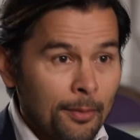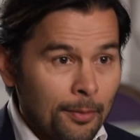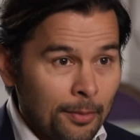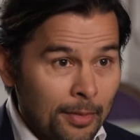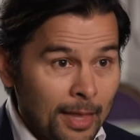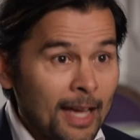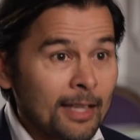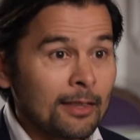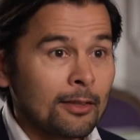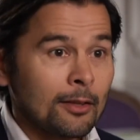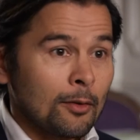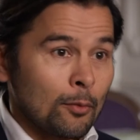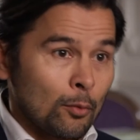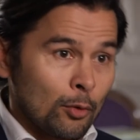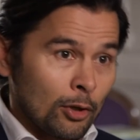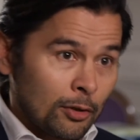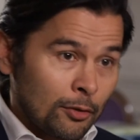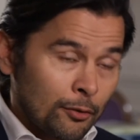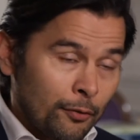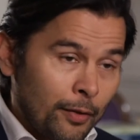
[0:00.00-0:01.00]
That
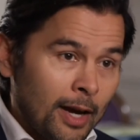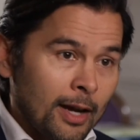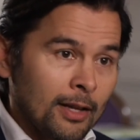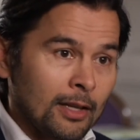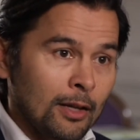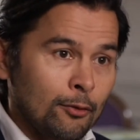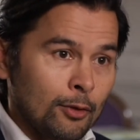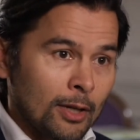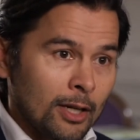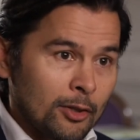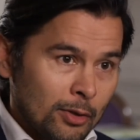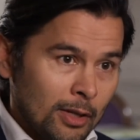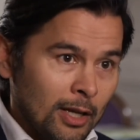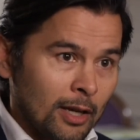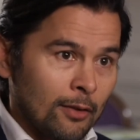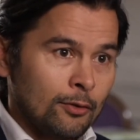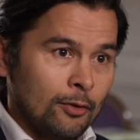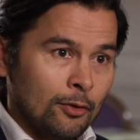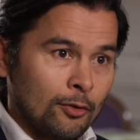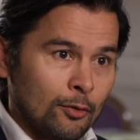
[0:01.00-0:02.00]
works fine if you actually
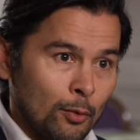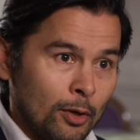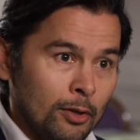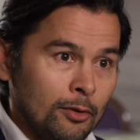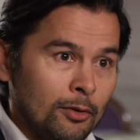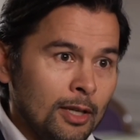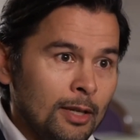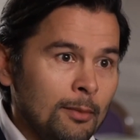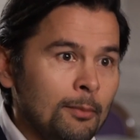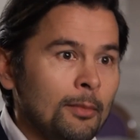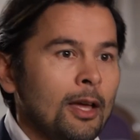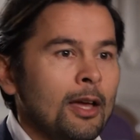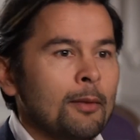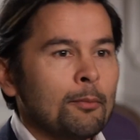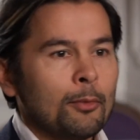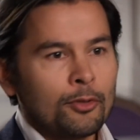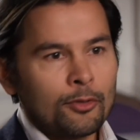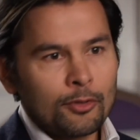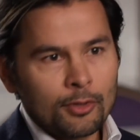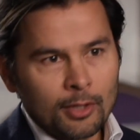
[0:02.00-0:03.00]
have just one team,
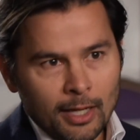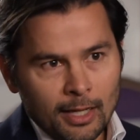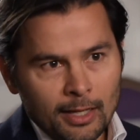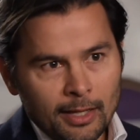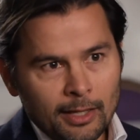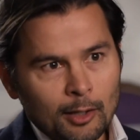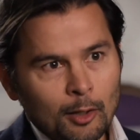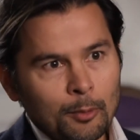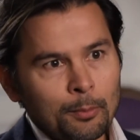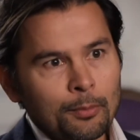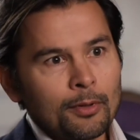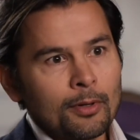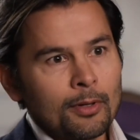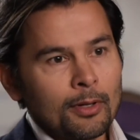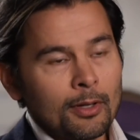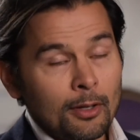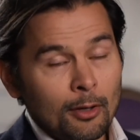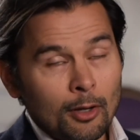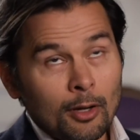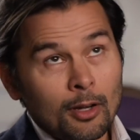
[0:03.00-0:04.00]
but scaling up
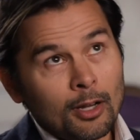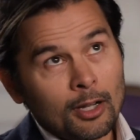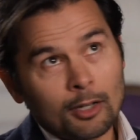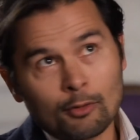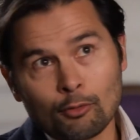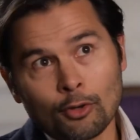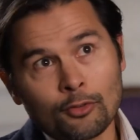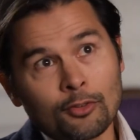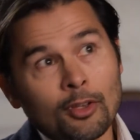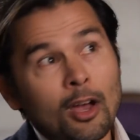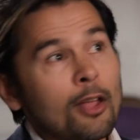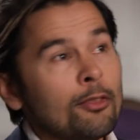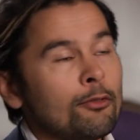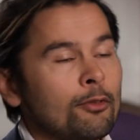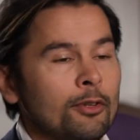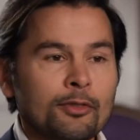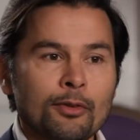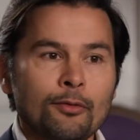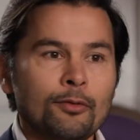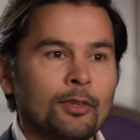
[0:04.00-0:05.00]
across
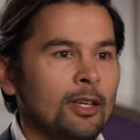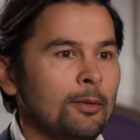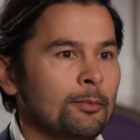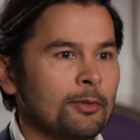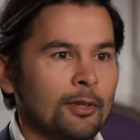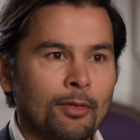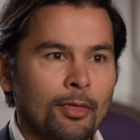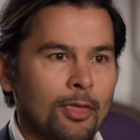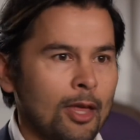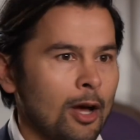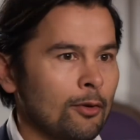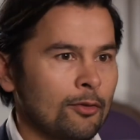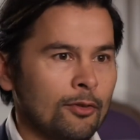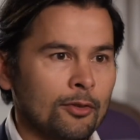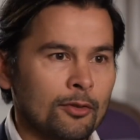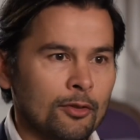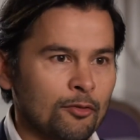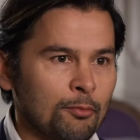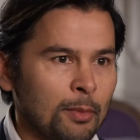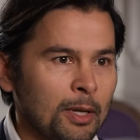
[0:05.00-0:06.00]
hundreds of teams and
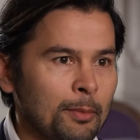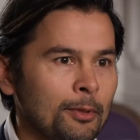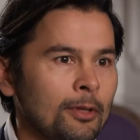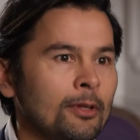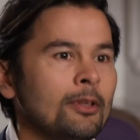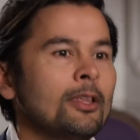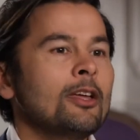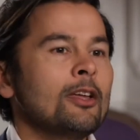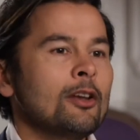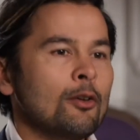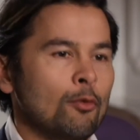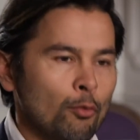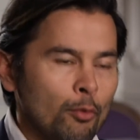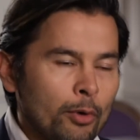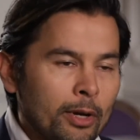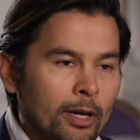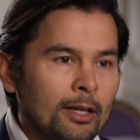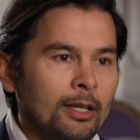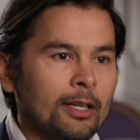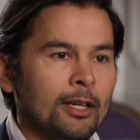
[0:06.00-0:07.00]
thousands of people
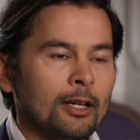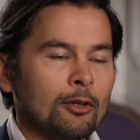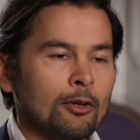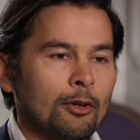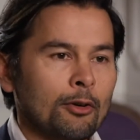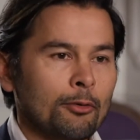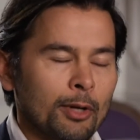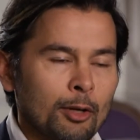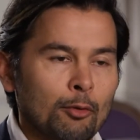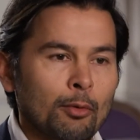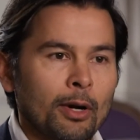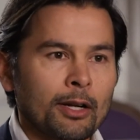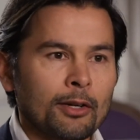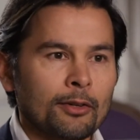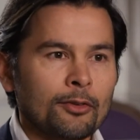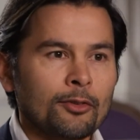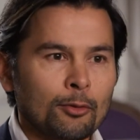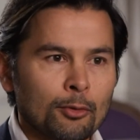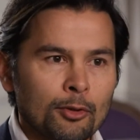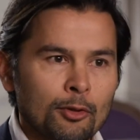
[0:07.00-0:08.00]
really
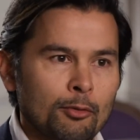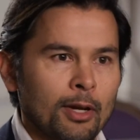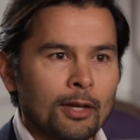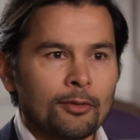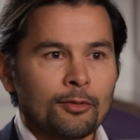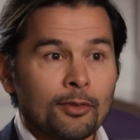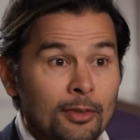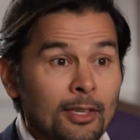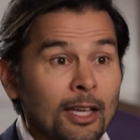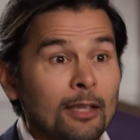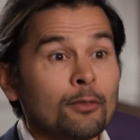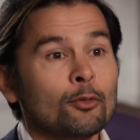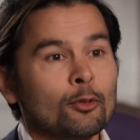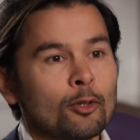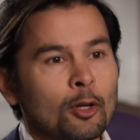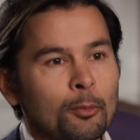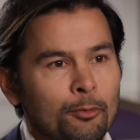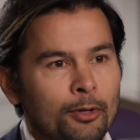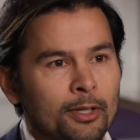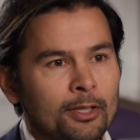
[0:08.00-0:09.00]
requires to address that
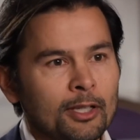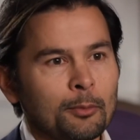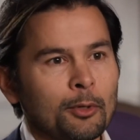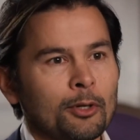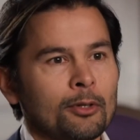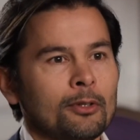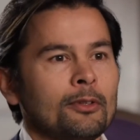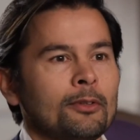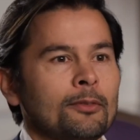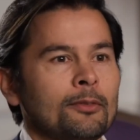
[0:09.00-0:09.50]
full operating model.